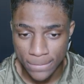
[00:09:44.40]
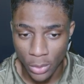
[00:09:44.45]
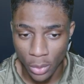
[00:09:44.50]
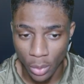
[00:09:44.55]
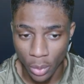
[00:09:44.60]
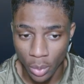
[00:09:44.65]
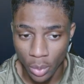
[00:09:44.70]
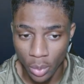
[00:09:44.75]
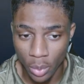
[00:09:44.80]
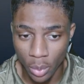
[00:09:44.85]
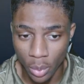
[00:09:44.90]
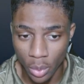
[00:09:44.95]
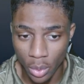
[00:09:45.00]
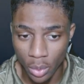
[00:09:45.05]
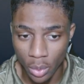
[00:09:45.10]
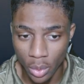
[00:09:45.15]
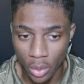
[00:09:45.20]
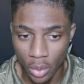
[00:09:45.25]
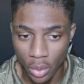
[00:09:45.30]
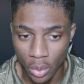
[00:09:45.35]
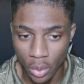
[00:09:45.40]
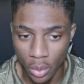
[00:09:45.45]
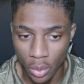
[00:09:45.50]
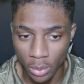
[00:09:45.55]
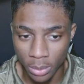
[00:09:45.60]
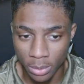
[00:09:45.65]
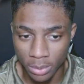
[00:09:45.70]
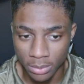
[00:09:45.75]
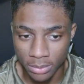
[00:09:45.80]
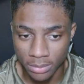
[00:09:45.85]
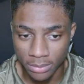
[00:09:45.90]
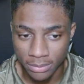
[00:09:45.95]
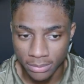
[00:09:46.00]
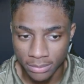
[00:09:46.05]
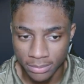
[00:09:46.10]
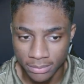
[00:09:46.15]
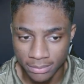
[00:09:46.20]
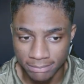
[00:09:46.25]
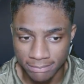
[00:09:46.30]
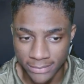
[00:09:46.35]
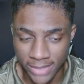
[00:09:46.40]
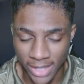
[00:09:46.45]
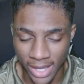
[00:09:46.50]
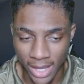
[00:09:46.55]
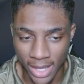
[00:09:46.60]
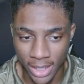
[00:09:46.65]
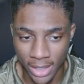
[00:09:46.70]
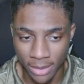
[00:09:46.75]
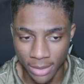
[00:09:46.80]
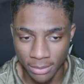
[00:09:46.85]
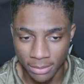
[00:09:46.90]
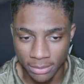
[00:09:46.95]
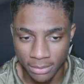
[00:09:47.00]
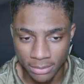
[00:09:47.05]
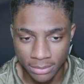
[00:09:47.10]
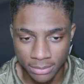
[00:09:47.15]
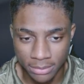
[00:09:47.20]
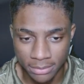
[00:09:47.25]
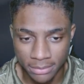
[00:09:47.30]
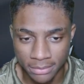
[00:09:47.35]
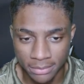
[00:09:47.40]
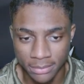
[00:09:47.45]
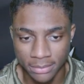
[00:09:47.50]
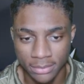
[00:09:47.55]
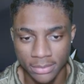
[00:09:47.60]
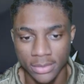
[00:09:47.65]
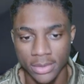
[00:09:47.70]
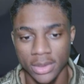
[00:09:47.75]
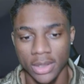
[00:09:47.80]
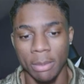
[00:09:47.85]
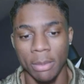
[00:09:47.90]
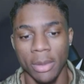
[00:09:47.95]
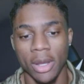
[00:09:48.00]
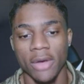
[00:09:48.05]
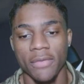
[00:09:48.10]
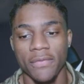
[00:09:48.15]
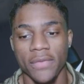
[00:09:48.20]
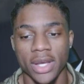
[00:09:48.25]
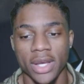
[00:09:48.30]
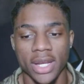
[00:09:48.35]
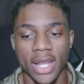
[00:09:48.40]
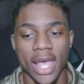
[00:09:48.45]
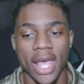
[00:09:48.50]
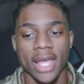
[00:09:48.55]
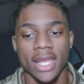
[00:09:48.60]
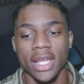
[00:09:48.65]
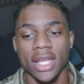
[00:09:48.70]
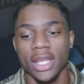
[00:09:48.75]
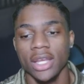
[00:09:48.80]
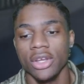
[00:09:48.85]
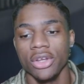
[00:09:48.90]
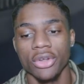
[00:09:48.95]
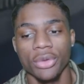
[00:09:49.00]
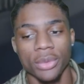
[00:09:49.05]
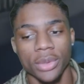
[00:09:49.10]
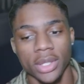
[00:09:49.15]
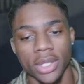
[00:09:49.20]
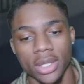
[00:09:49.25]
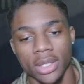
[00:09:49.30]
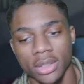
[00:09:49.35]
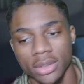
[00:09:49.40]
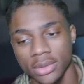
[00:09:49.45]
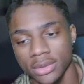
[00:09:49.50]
Ooh. Damn. The motherfucker that had nothing to do with it.